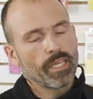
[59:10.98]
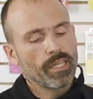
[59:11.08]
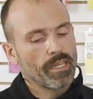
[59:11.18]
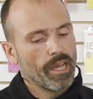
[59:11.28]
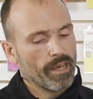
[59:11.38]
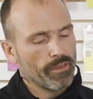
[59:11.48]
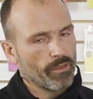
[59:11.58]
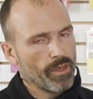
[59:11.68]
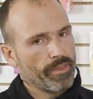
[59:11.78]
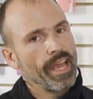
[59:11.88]
And
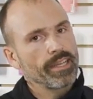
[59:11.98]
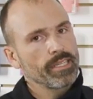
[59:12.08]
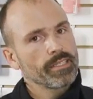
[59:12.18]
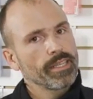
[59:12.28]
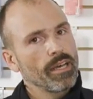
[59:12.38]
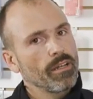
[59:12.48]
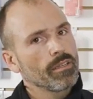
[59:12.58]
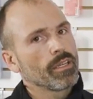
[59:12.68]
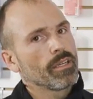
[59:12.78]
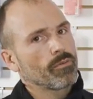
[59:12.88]
that
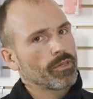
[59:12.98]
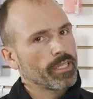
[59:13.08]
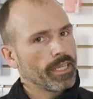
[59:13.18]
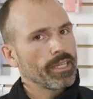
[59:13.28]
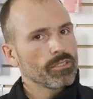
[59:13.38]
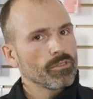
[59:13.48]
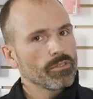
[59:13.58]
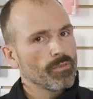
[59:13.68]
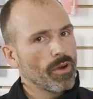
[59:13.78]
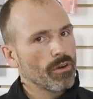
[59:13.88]
detail we're going to get into
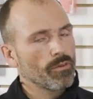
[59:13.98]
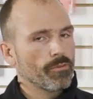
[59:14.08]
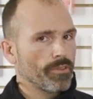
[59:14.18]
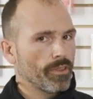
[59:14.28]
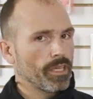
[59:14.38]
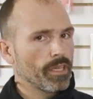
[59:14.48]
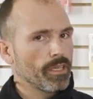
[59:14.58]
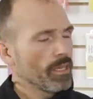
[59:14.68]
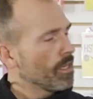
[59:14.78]
tomorrow with the